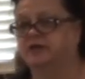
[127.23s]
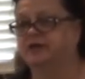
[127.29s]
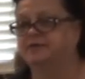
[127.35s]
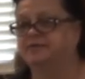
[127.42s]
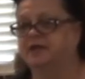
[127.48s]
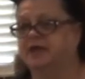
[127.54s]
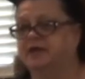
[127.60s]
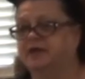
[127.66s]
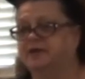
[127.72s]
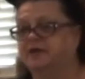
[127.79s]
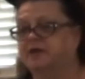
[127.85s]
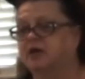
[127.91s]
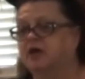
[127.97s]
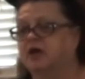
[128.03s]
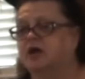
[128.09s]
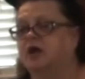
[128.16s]
and then
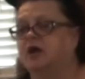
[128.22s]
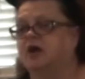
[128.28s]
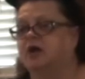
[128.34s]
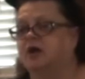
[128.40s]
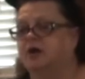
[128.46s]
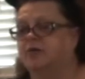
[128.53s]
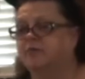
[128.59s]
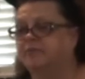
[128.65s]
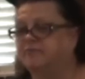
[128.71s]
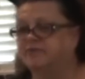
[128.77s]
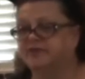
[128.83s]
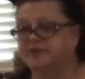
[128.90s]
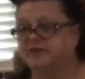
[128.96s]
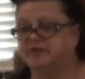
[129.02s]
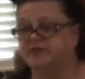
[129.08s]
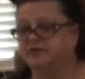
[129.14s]

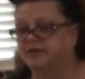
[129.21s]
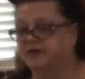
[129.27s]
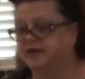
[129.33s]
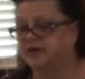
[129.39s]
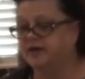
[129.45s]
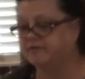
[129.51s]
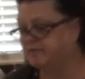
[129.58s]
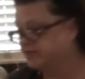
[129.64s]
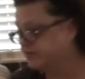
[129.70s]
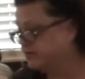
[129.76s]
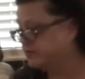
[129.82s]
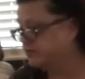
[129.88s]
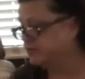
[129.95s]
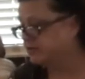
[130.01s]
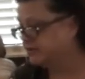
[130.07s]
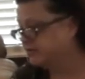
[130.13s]
hopefully he'll get
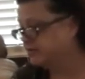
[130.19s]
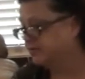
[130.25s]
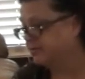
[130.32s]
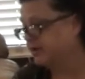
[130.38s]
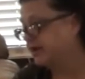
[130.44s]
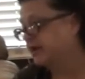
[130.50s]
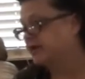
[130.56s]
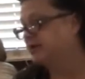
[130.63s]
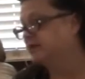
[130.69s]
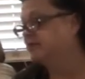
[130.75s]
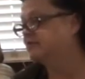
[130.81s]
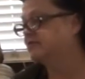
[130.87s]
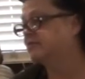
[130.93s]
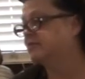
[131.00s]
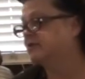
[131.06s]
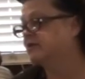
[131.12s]
everything working the way I need
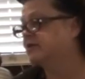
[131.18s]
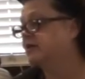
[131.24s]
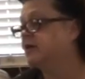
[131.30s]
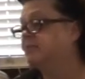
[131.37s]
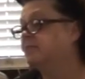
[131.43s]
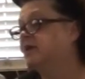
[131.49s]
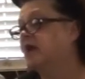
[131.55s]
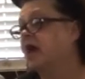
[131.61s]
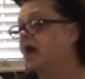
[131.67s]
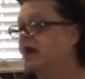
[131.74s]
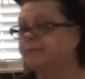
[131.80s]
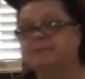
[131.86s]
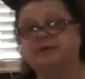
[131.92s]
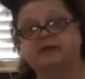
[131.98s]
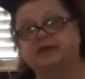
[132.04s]
it to work and I'll be a happy